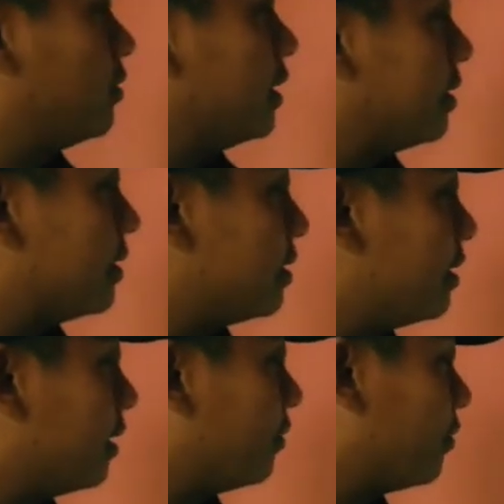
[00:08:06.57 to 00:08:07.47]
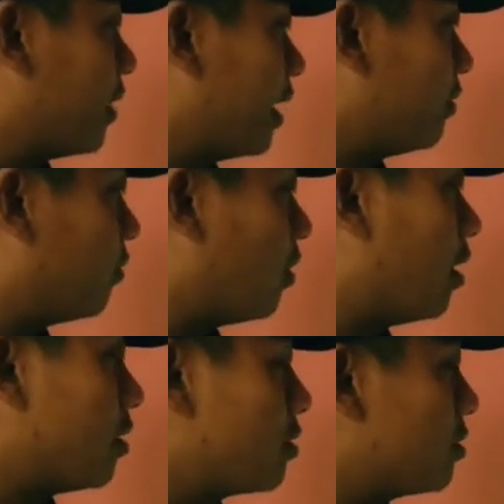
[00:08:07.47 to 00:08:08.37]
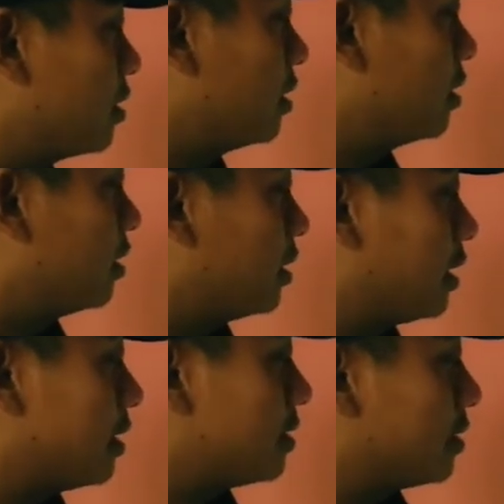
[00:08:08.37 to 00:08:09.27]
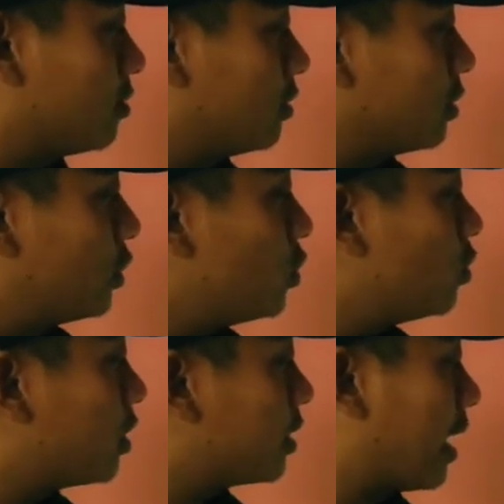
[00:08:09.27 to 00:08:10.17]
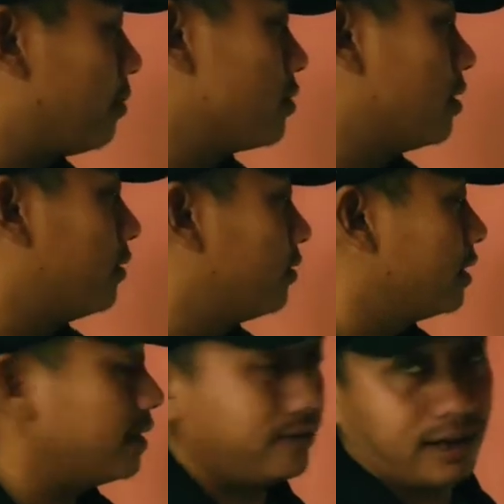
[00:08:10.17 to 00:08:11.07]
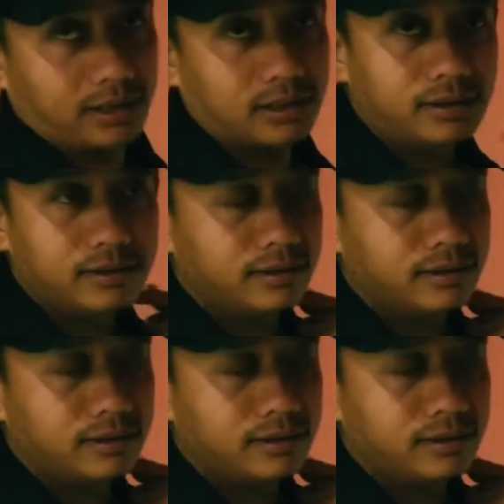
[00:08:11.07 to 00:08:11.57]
field intensity, if you find force, it is Q naught times of E vector.